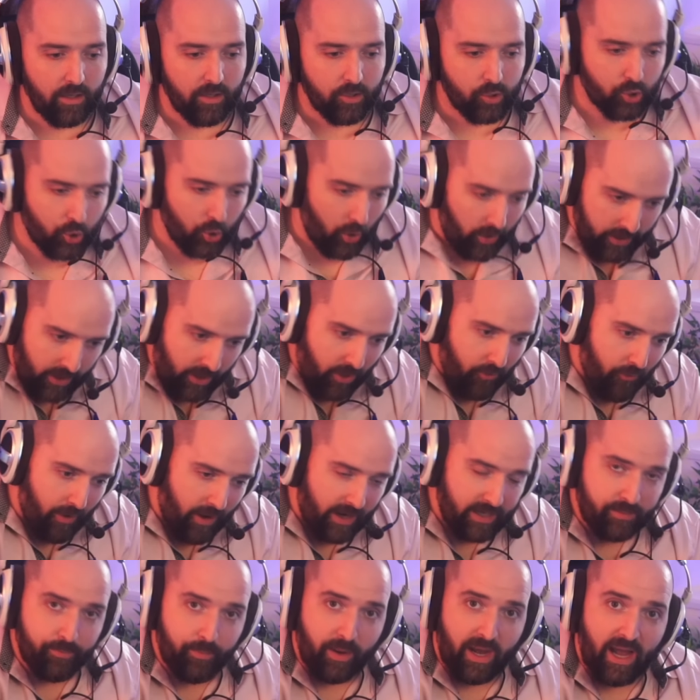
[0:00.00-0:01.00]
try and
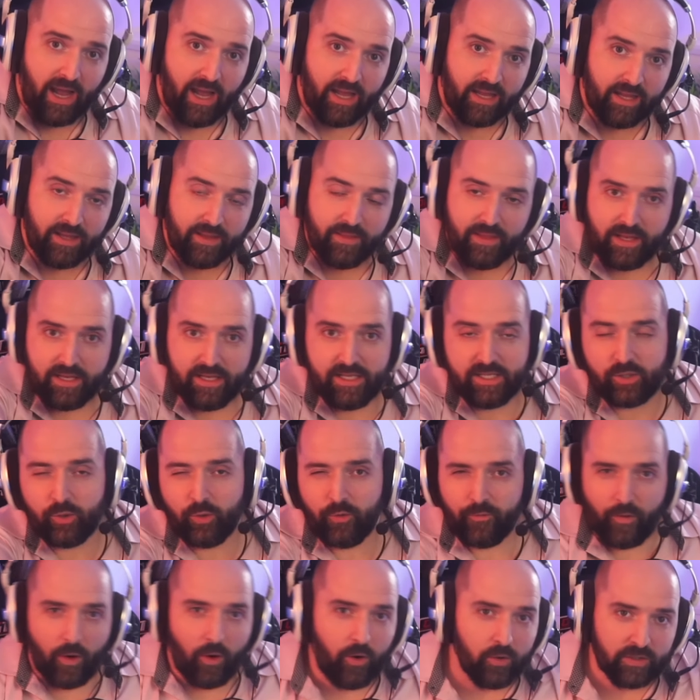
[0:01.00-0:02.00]
correct back, and then it's
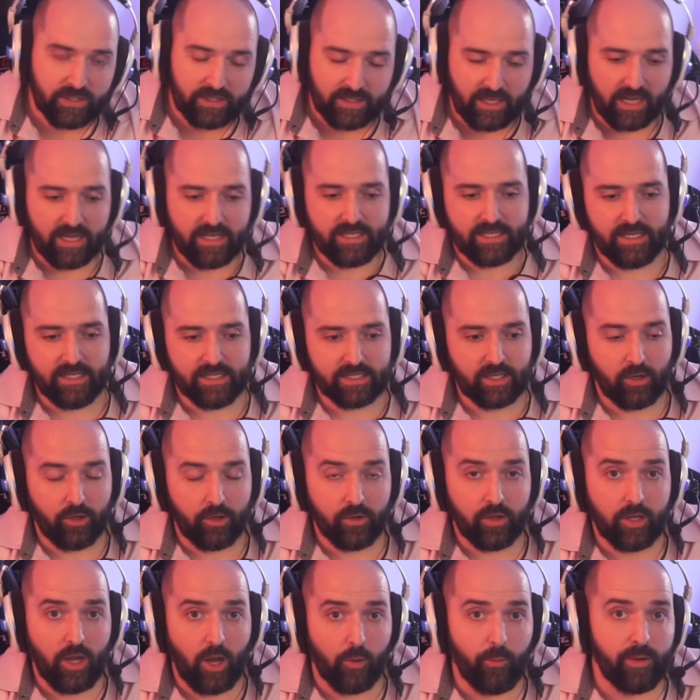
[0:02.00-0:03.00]
sort of oscillating. It's kind
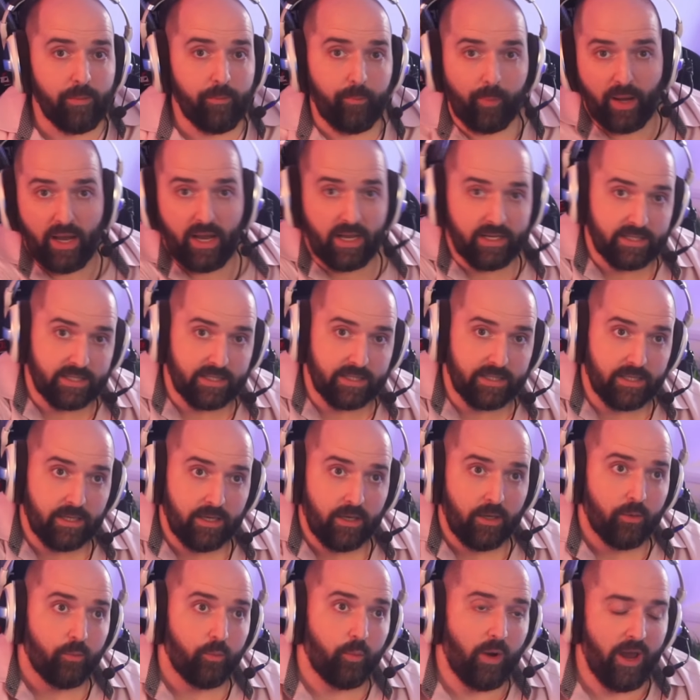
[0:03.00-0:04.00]
of going past
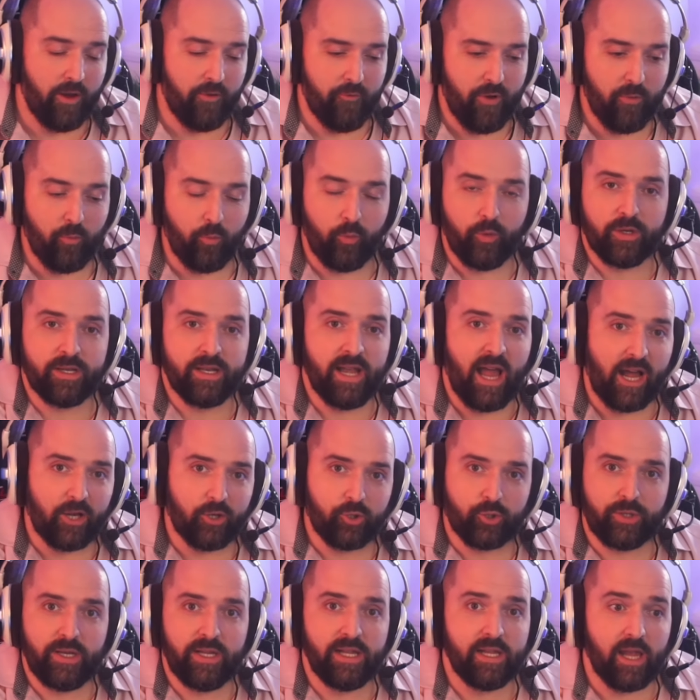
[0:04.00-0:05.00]
where it would
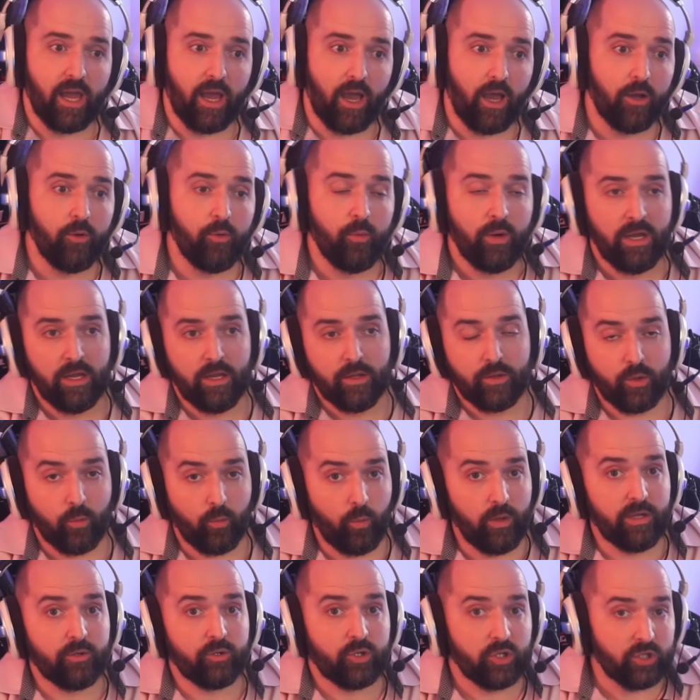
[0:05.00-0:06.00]
naturally go. The
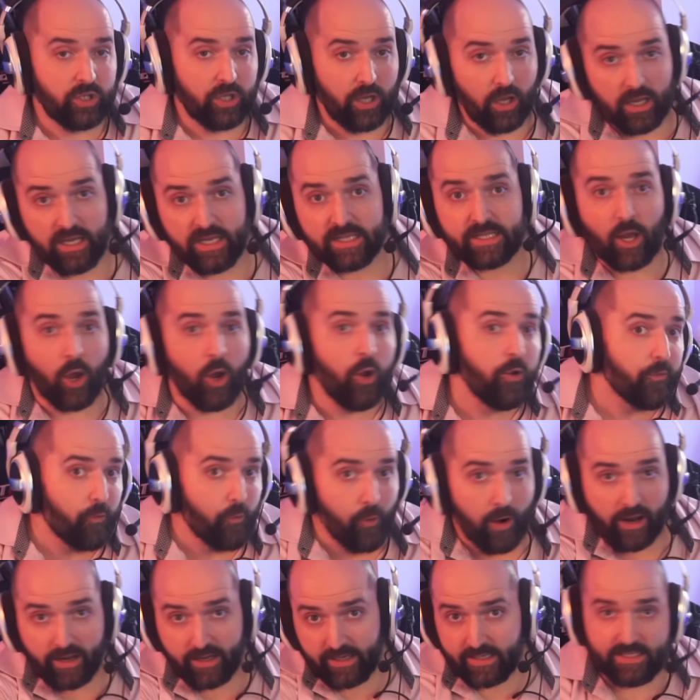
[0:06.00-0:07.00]
wheel's just, it's
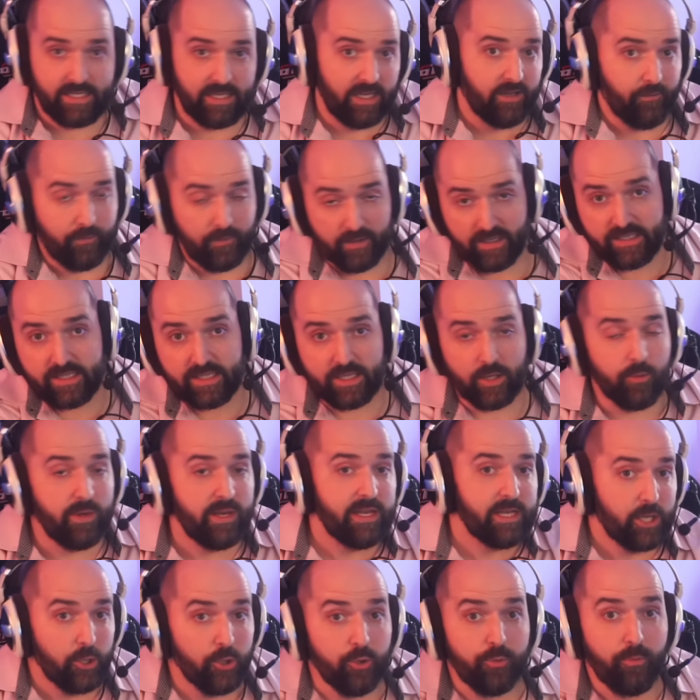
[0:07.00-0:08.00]
overactive. It's doing
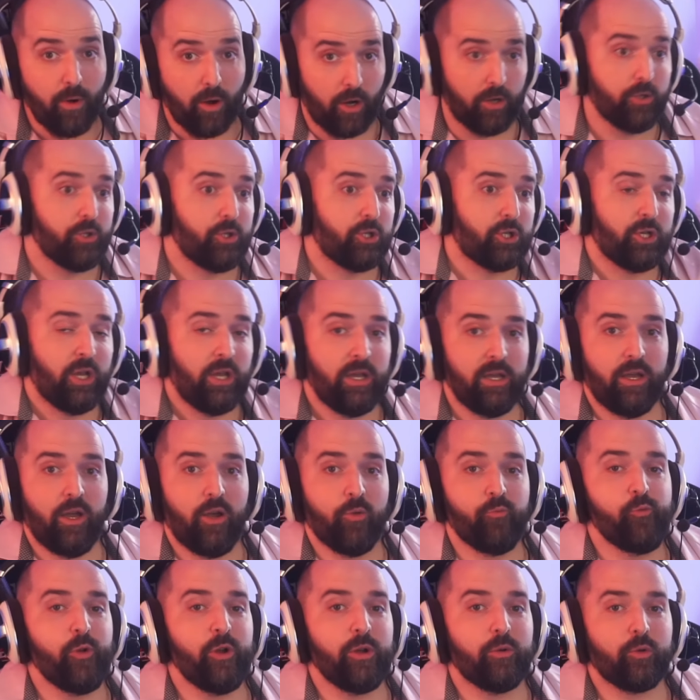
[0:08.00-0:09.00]
too much.
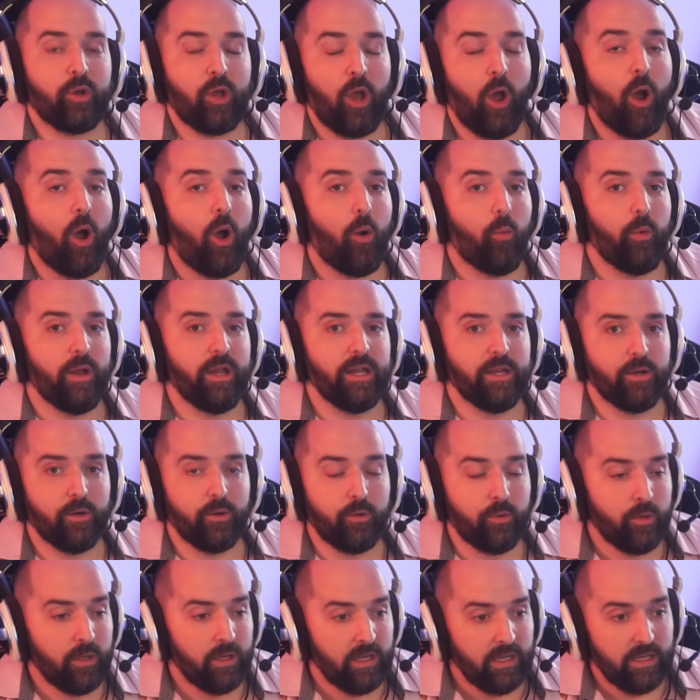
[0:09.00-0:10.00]
A real car
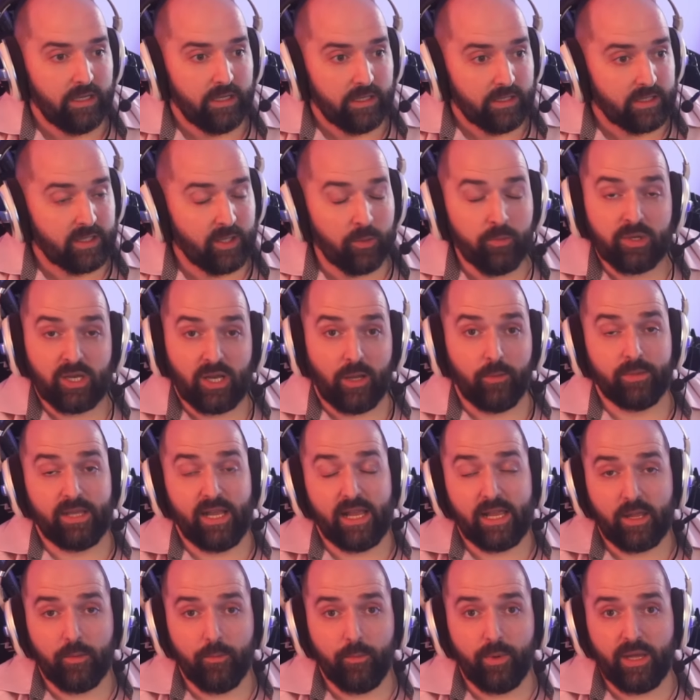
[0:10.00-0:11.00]
wheel, sometimes
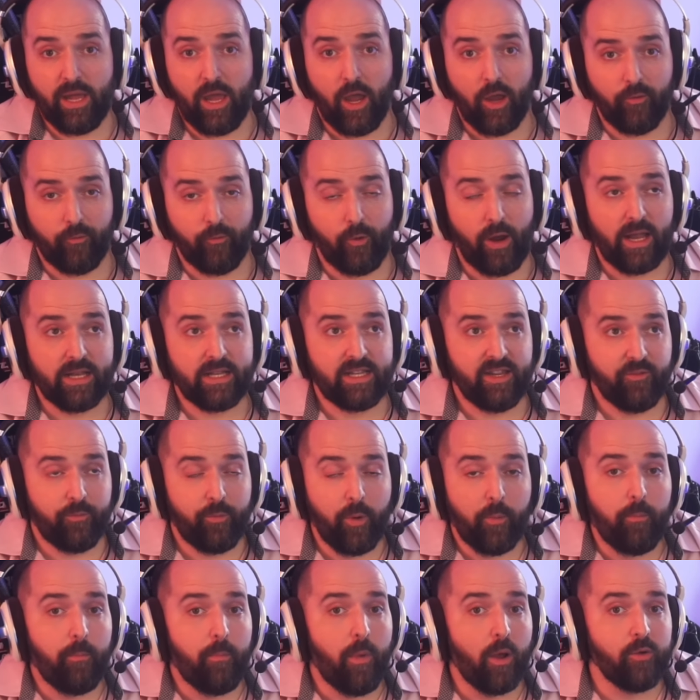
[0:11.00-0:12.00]
they can be overactive,
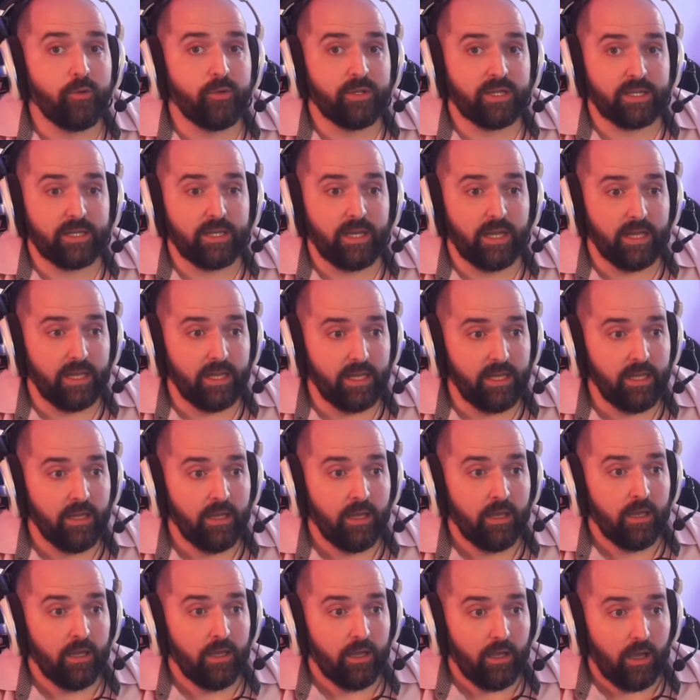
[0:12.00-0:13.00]
but mostly
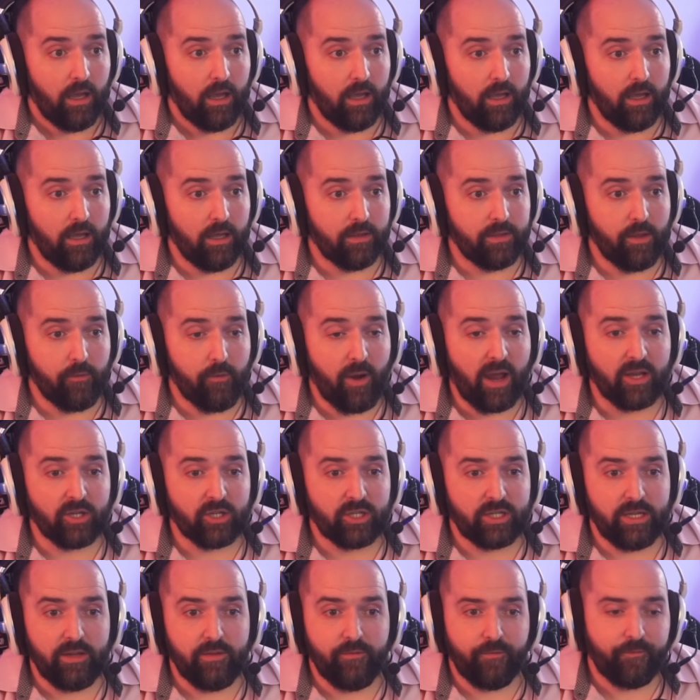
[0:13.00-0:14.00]
they're
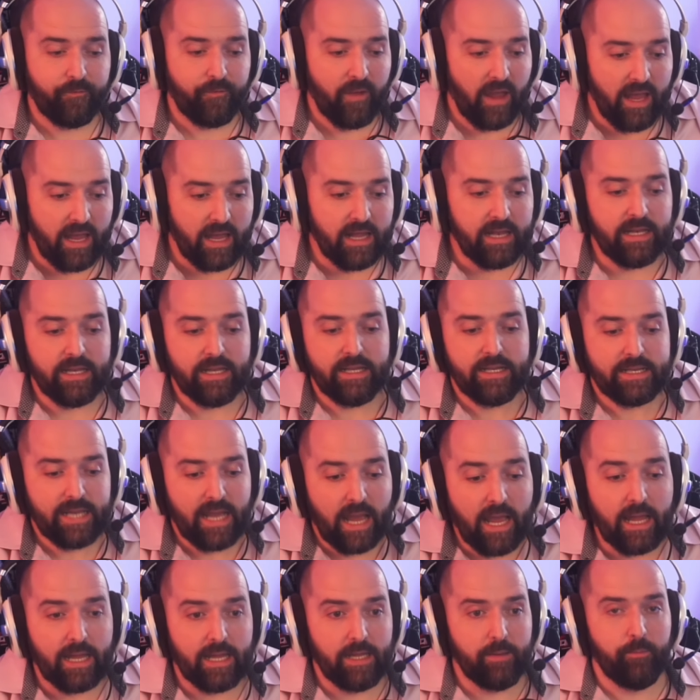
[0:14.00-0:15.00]
actually fairly
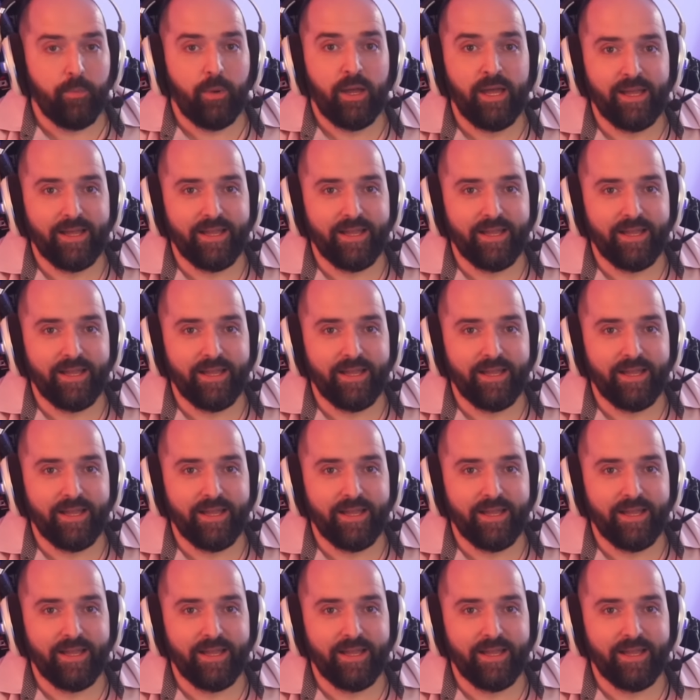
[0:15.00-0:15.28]
tame.